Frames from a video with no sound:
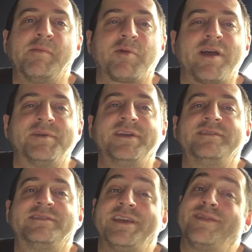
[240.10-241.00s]
probably
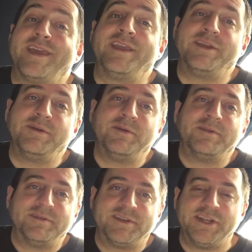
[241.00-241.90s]
say thank you
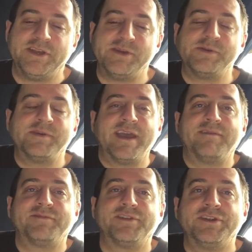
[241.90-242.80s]
to you
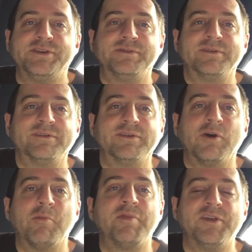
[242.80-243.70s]
after you
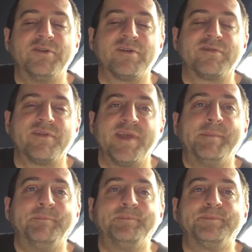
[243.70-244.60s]
open the door for them.